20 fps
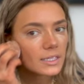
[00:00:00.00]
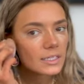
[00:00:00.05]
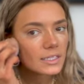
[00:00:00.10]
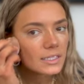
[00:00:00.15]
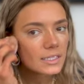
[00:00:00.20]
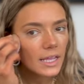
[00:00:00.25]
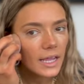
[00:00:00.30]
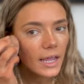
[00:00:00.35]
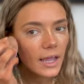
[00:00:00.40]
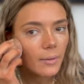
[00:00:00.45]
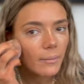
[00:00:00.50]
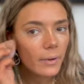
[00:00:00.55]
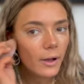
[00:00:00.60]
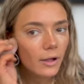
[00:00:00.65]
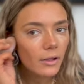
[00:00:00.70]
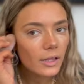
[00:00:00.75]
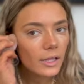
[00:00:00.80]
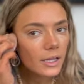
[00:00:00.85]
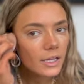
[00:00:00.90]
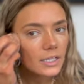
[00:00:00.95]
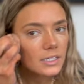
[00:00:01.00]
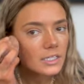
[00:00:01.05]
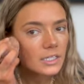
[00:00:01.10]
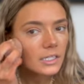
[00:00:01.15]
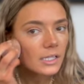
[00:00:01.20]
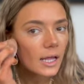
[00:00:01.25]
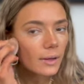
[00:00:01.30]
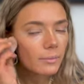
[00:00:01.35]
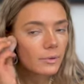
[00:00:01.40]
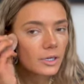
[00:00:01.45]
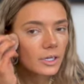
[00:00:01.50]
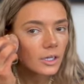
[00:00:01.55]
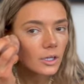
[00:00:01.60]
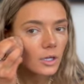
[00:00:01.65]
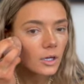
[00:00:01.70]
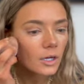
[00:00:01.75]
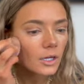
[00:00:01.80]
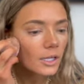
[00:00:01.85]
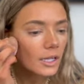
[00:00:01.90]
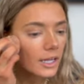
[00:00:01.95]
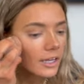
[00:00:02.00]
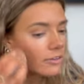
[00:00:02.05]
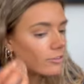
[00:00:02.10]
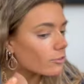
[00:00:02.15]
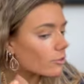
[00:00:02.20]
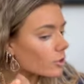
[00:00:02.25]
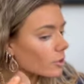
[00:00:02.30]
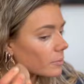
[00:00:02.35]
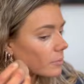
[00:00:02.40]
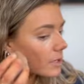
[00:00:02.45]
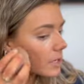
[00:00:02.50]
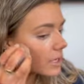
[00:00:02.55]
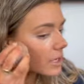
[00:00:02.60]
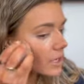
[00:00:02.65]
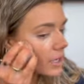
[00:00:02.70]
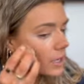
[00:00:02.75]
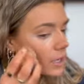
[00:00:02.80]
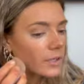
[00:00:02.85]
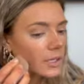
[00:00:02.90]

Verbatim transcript: say about like a celebrity lookalike for me